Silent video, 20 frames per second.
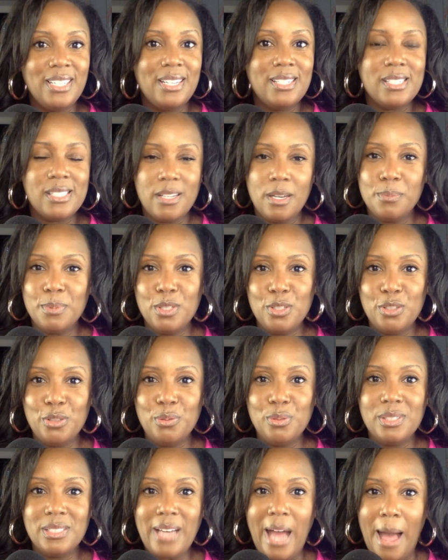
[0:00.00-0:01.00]
and substance
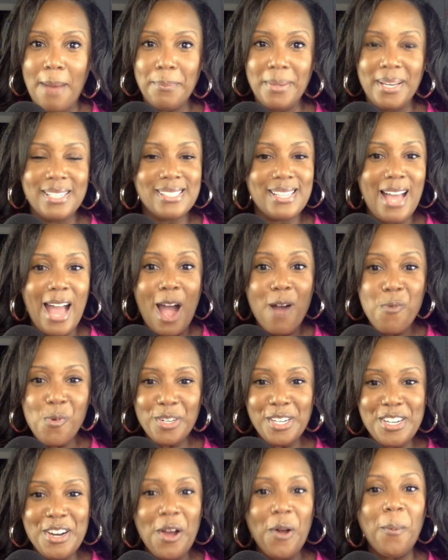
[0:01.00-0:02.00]
use topics? I
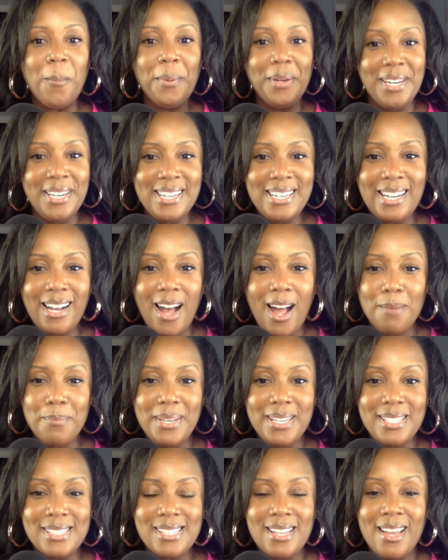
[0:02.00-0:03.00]
want to know. Put it in the
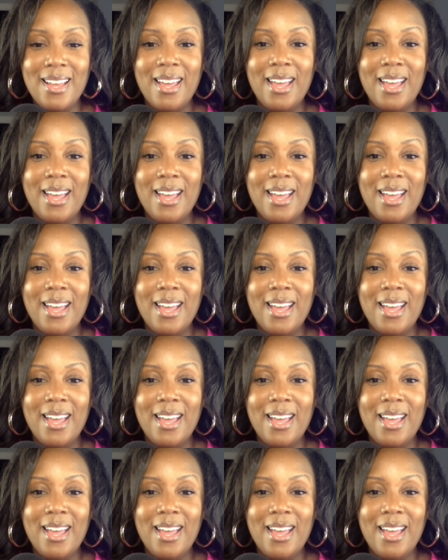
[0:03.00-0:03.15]
comments.